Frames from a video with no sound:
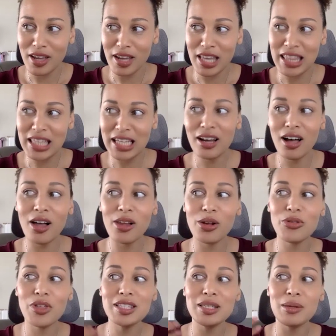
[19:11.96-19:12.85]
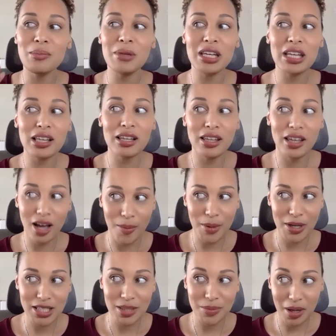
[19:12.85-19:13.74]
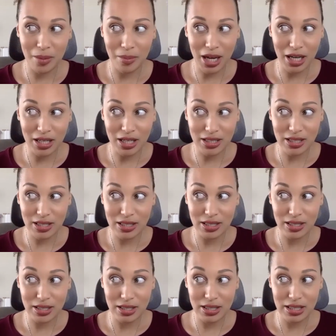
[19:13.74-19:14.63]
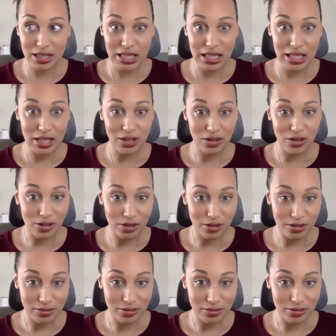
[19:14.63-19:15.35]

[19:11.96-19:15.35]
The color that's immediately coming to my mind is teal.